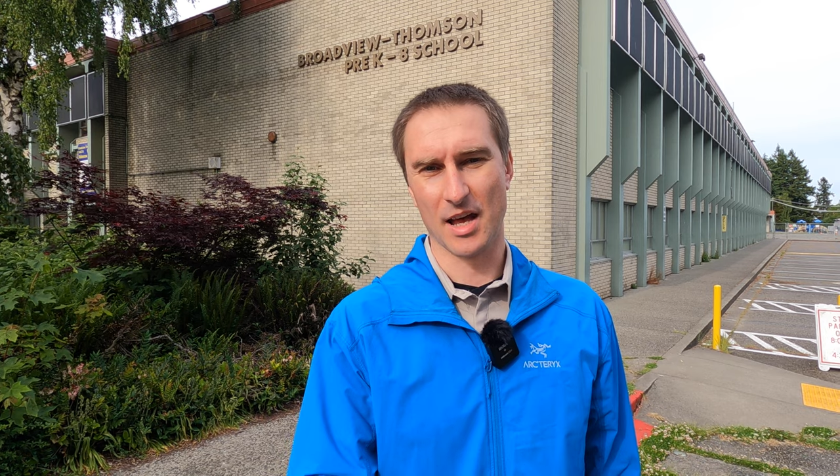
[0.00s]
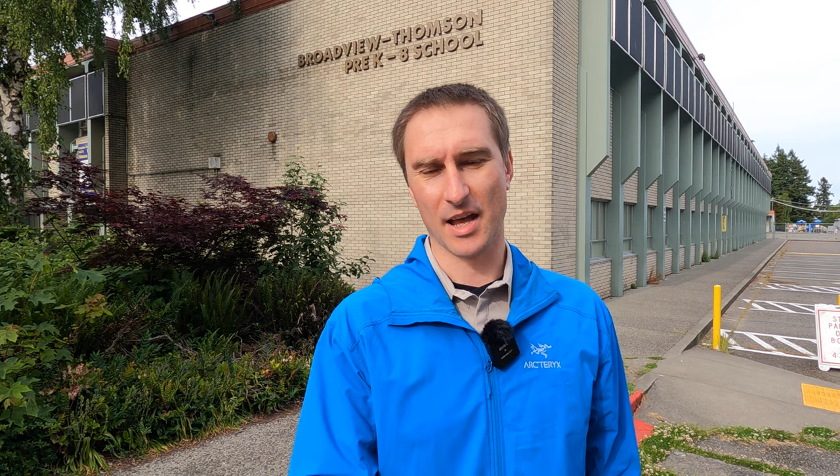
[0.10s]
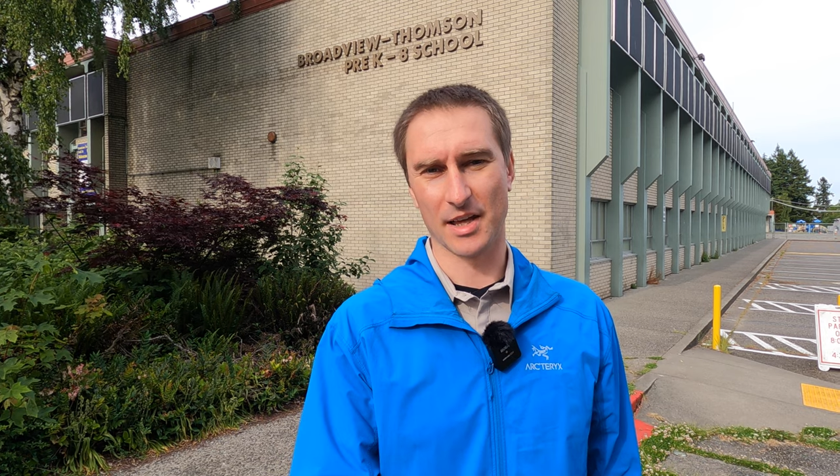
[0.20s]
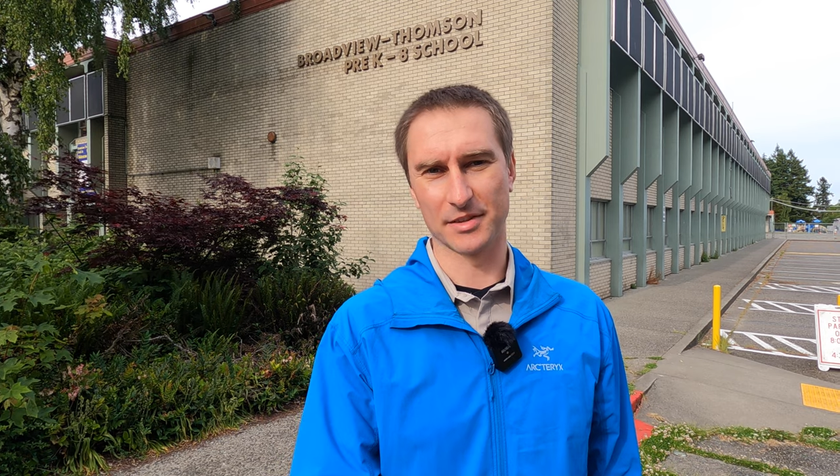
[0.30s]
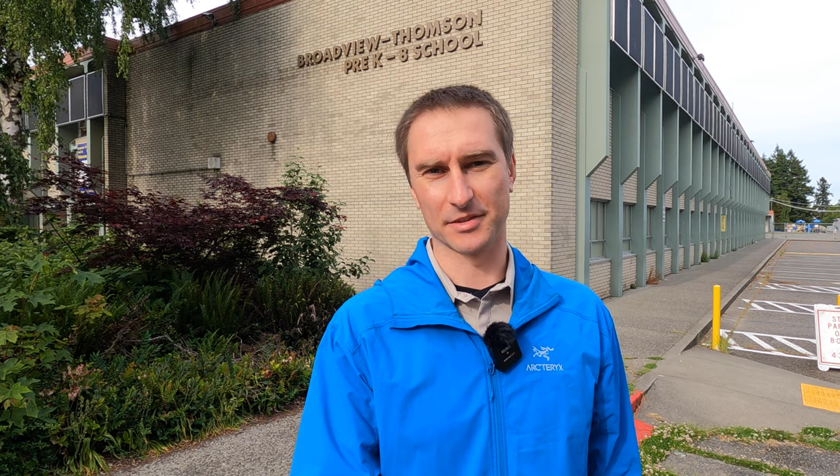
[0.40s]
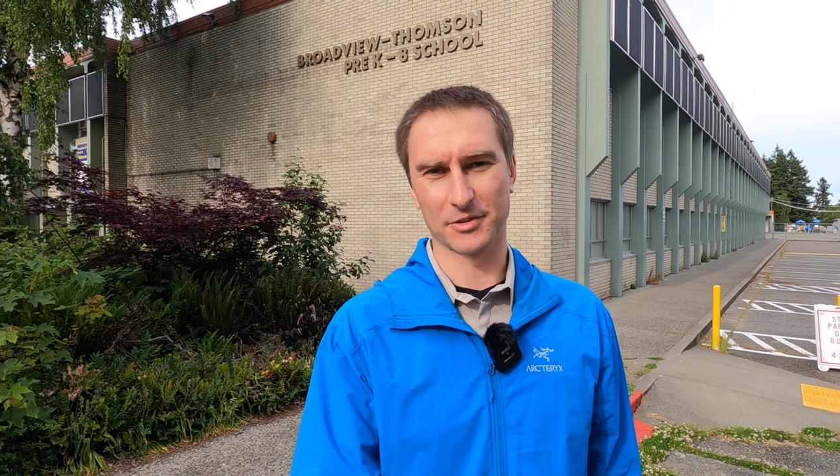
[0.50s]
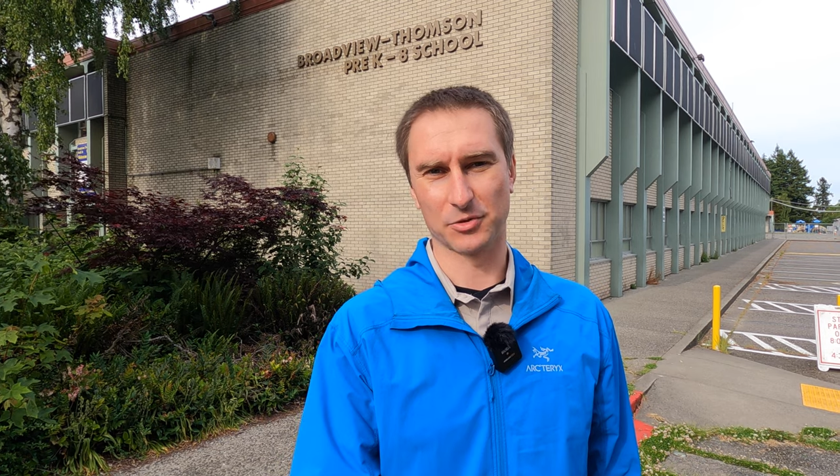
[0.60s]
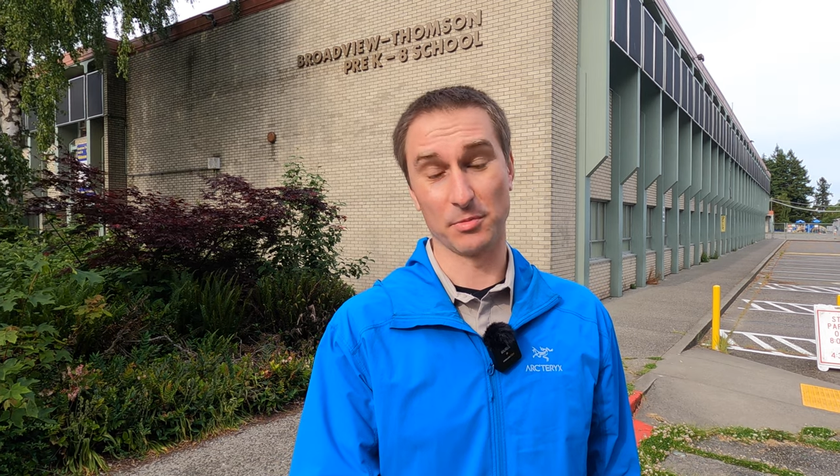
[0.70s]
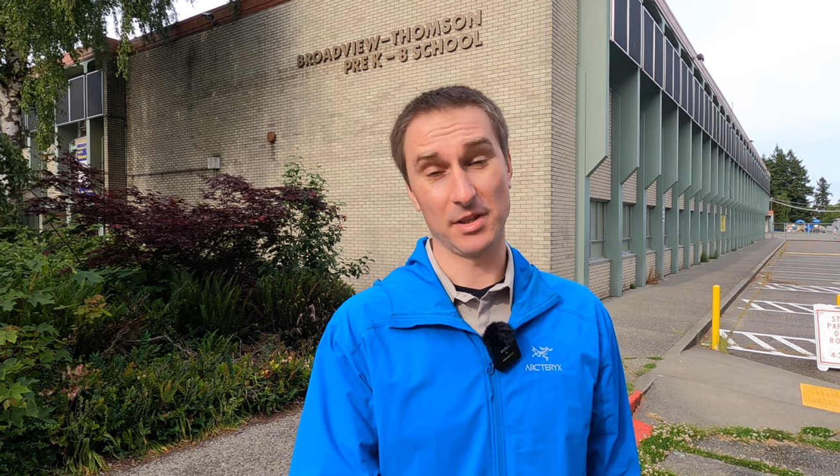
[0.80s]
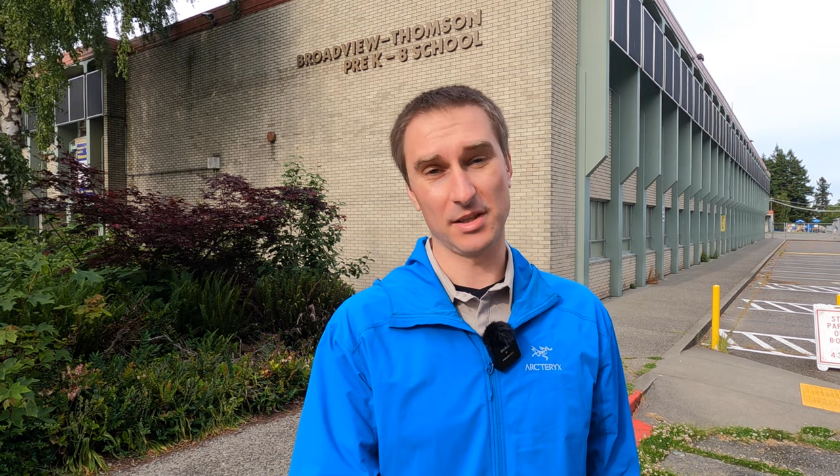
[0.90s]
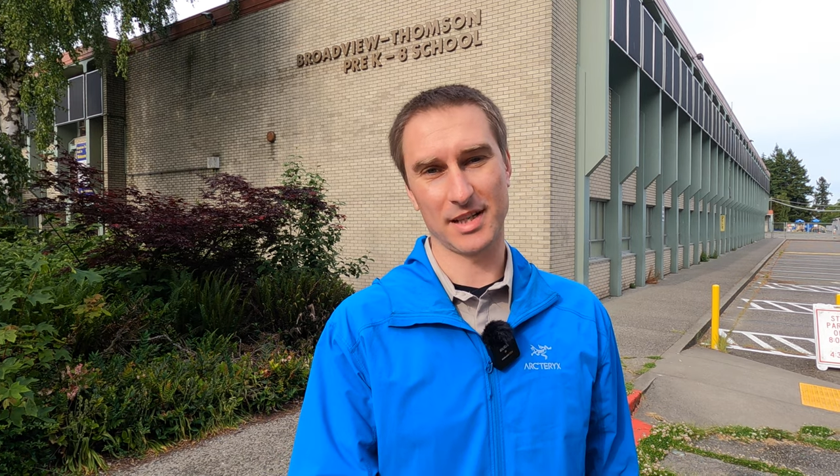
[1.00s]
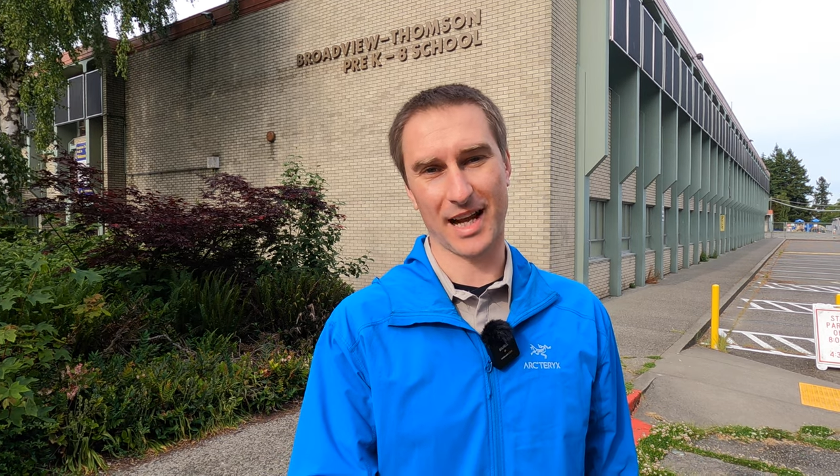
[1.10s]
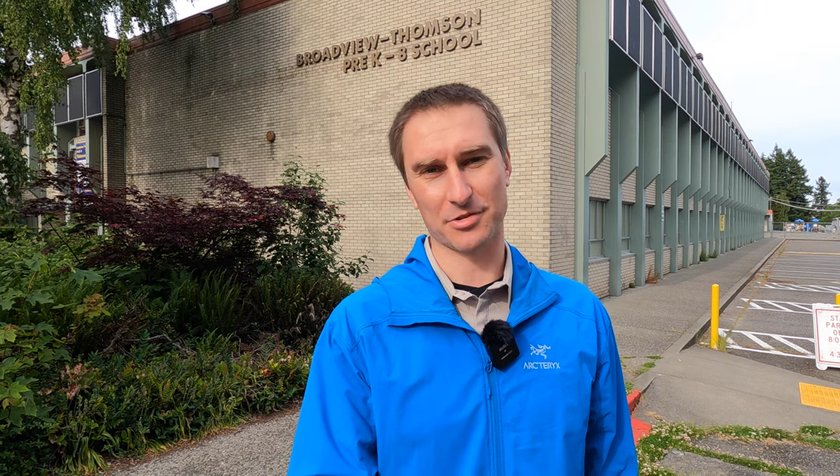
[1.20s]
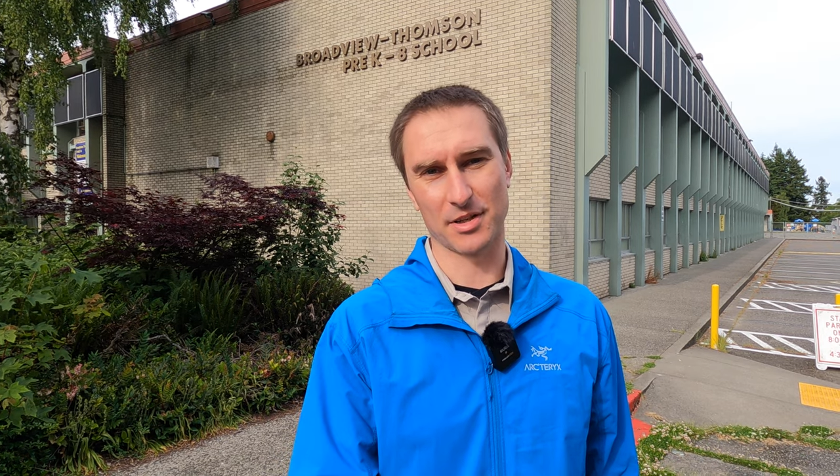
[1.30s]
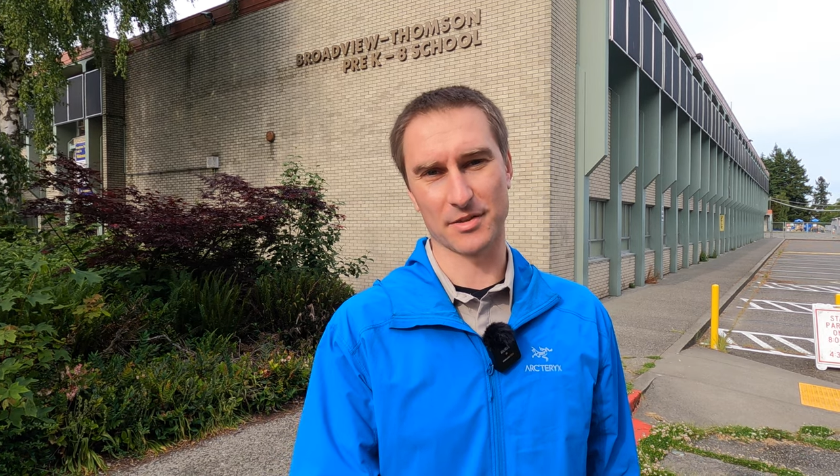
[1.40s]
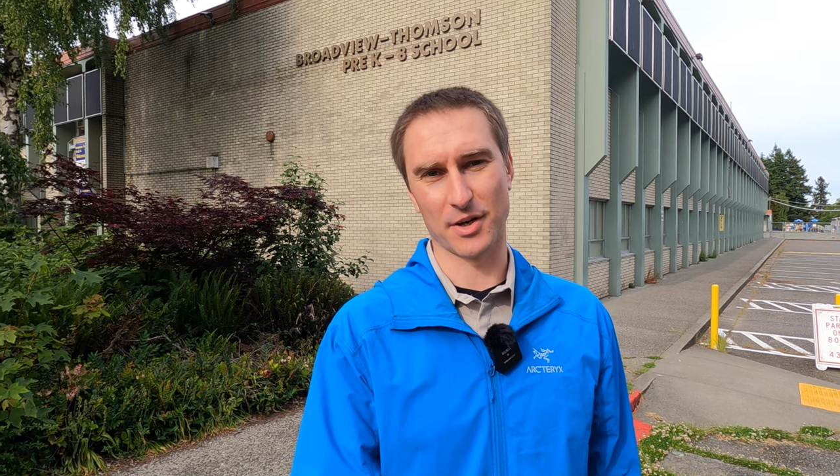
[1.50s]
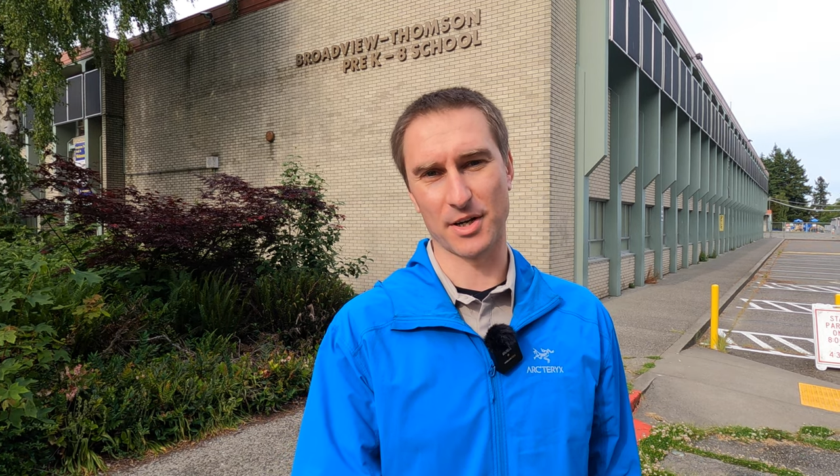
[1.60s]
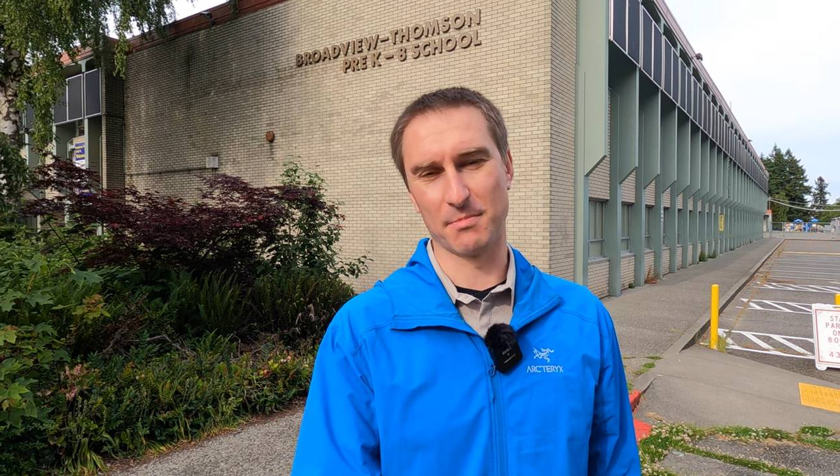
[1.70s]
And to me, it actually is very